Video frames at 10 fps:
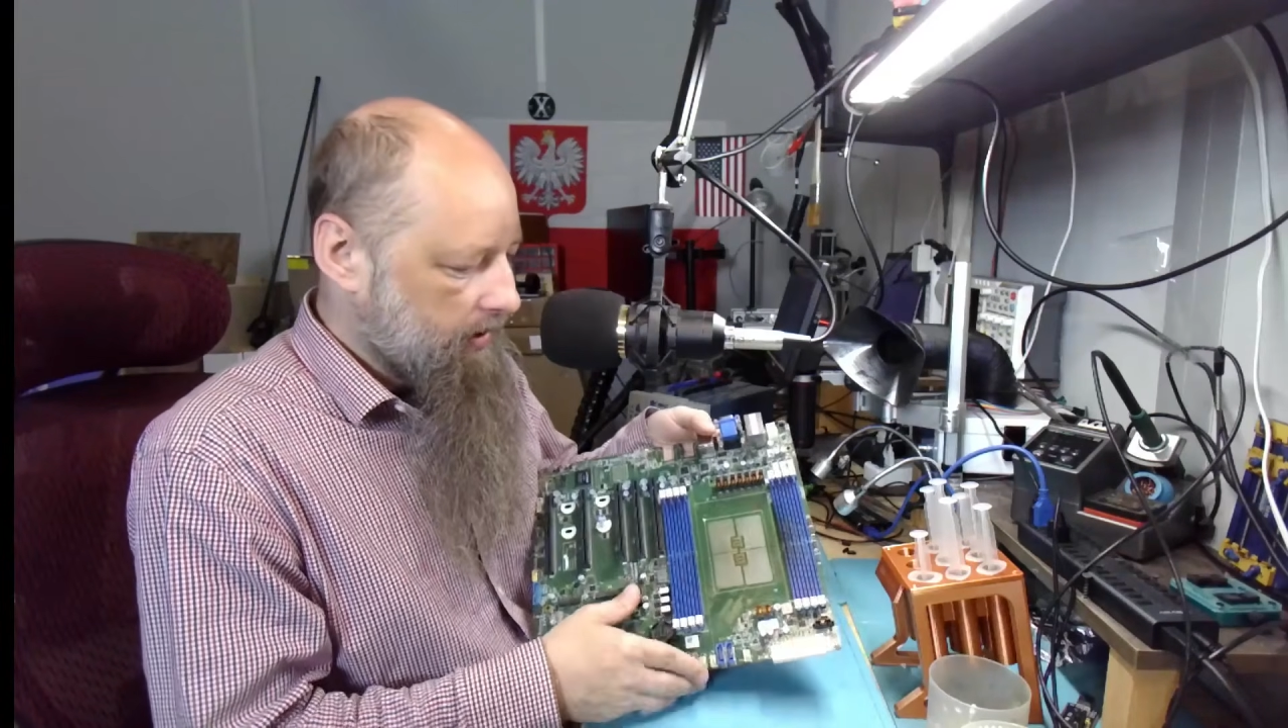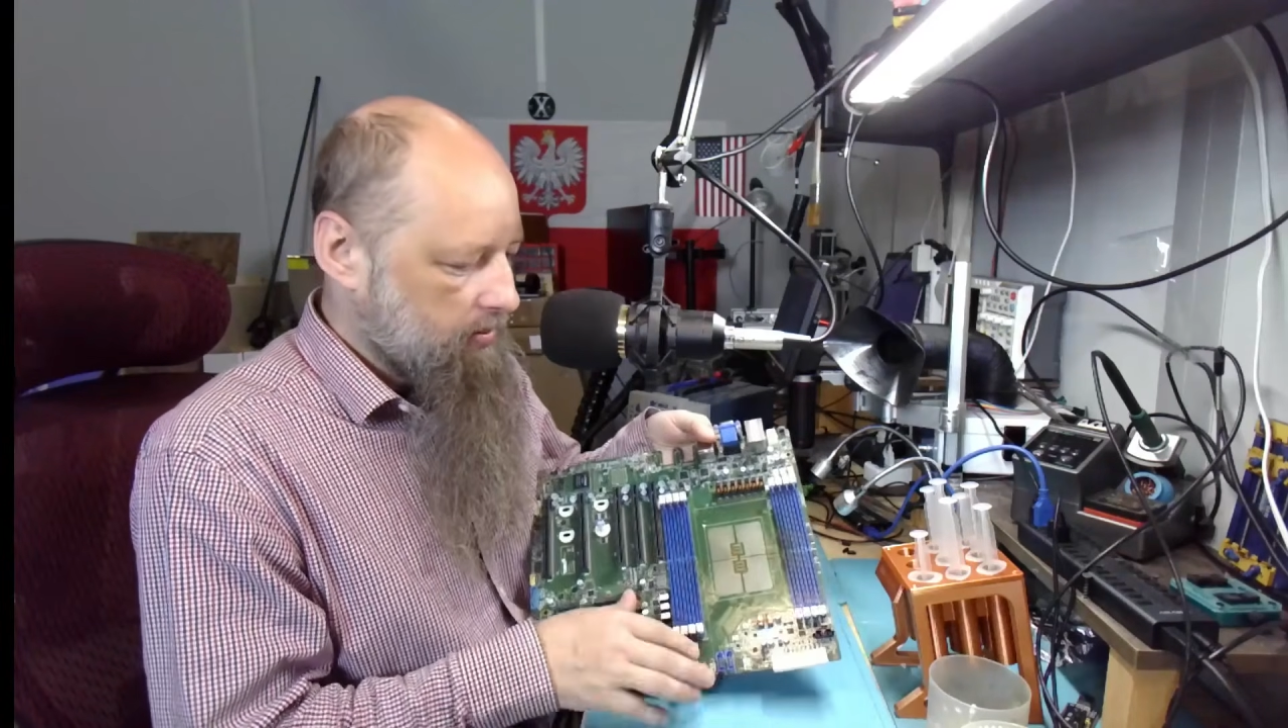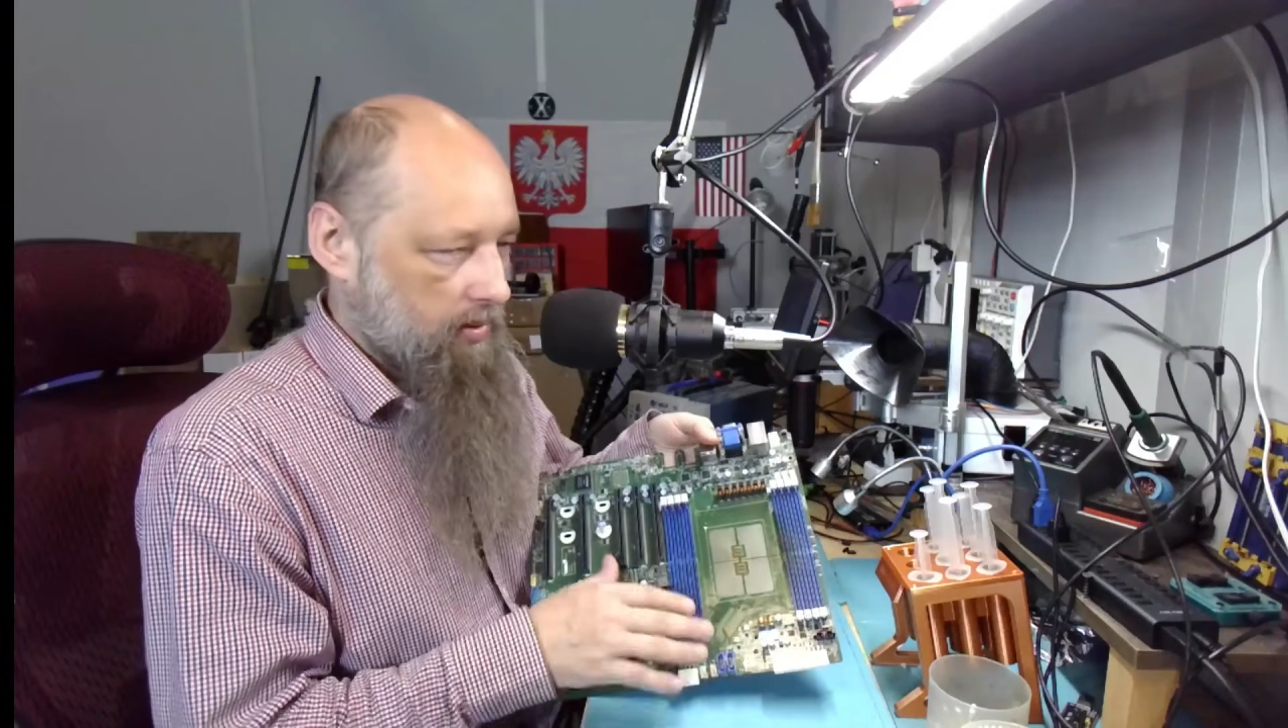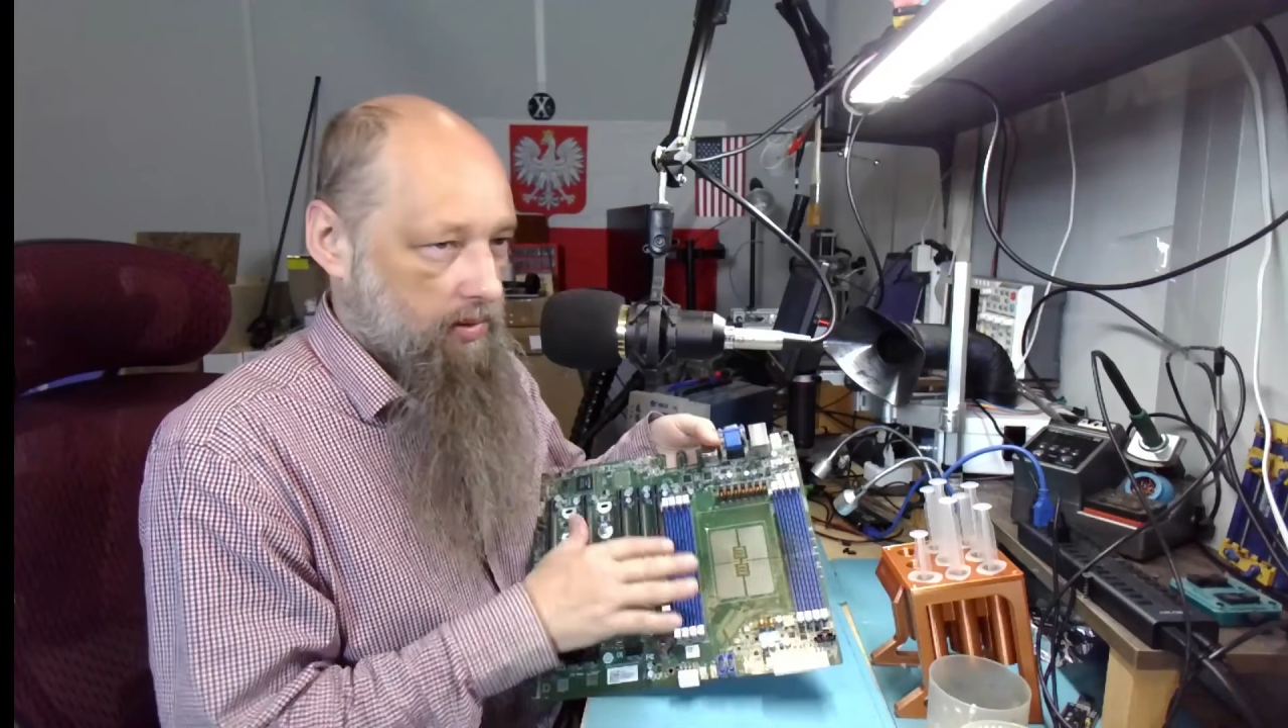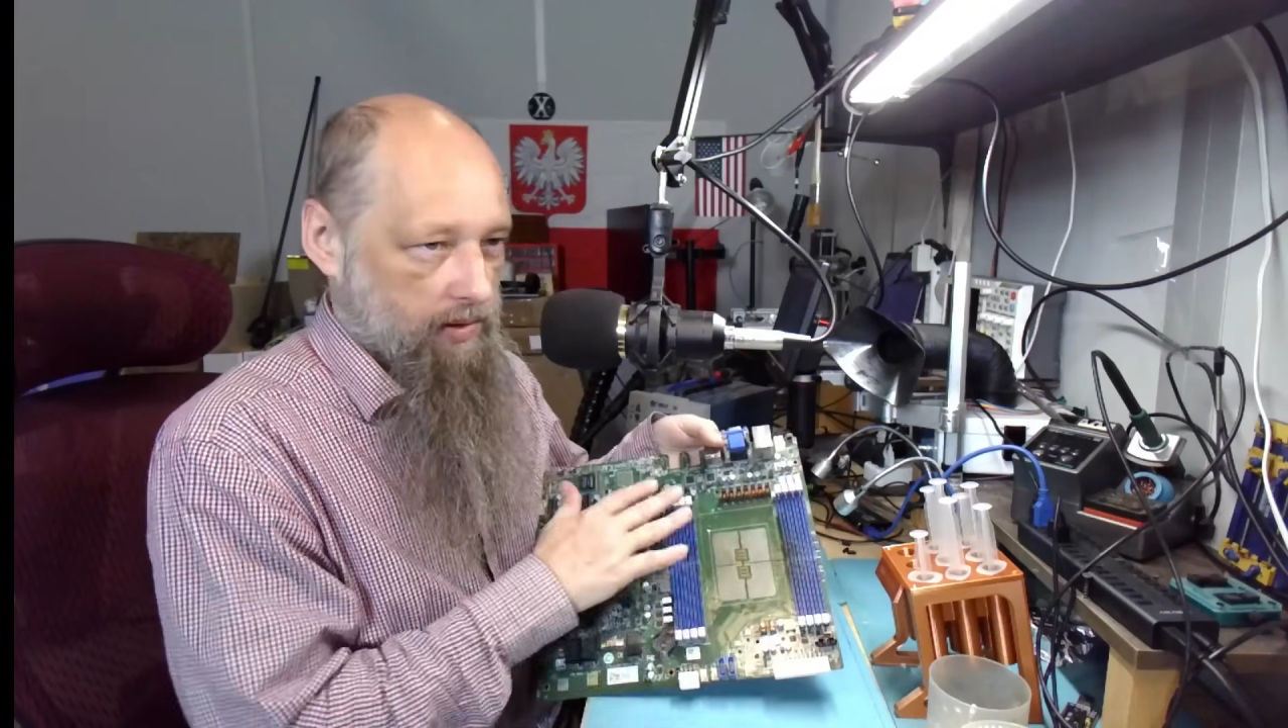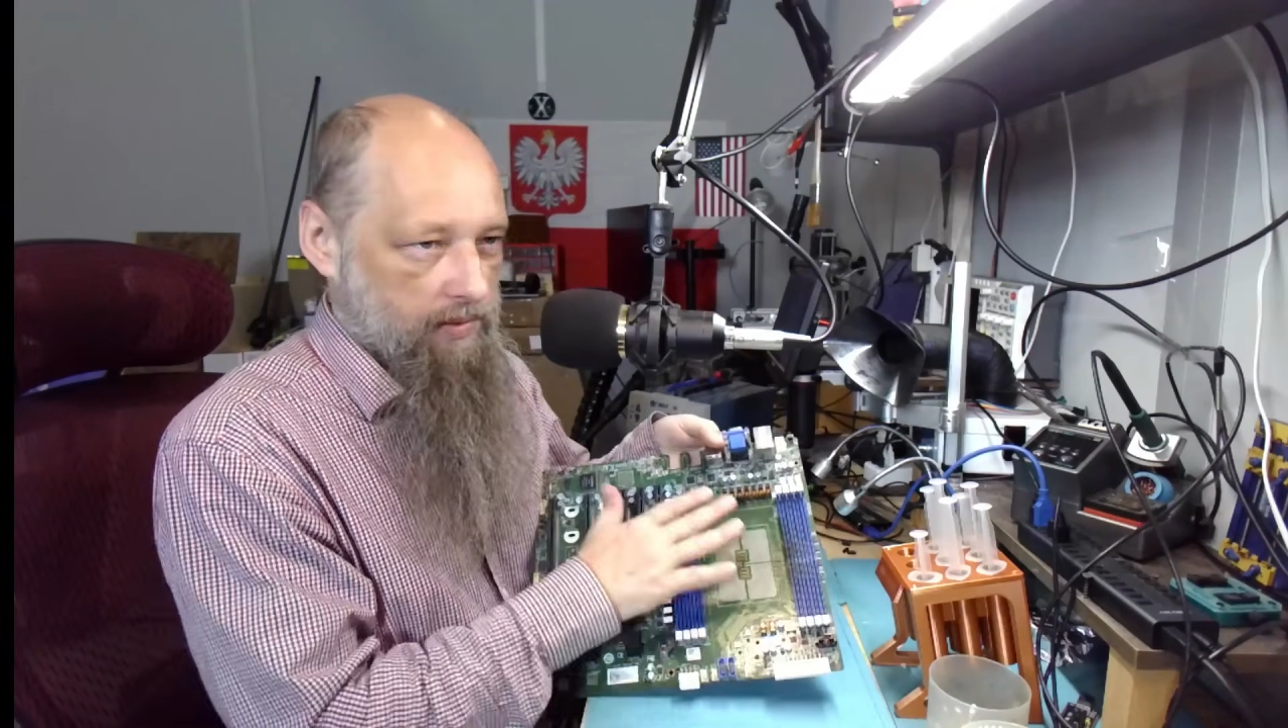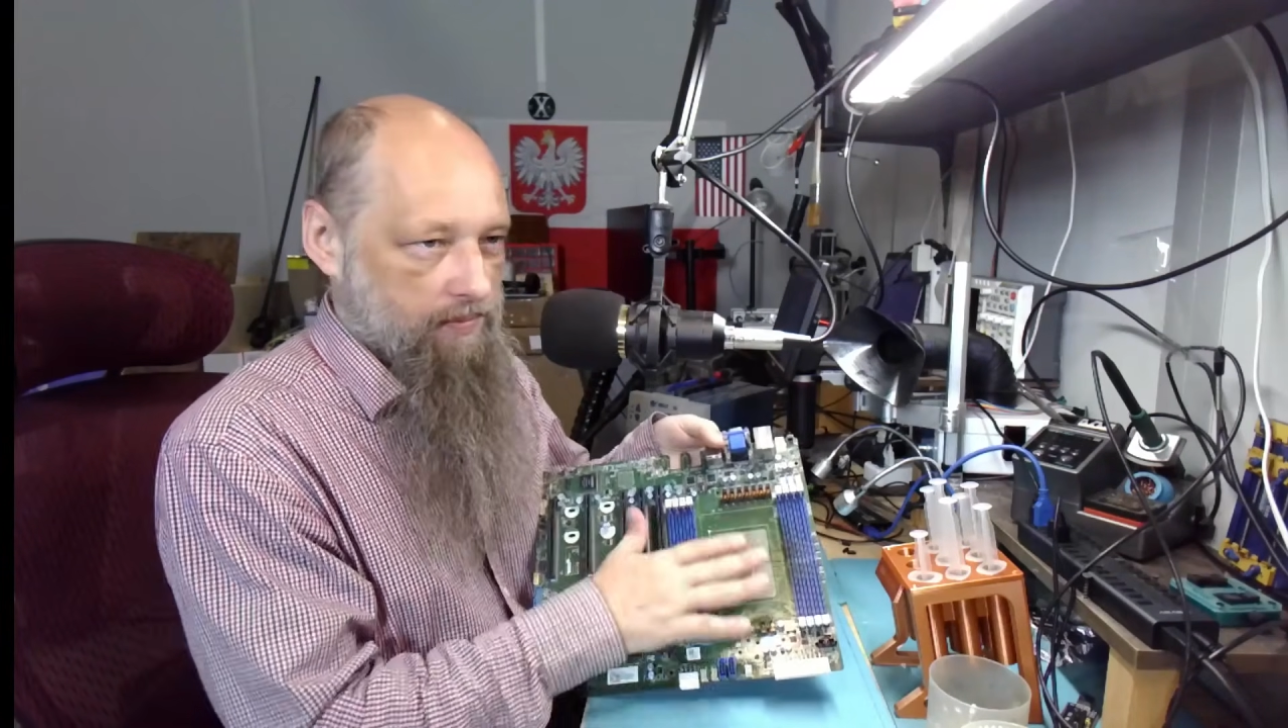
the board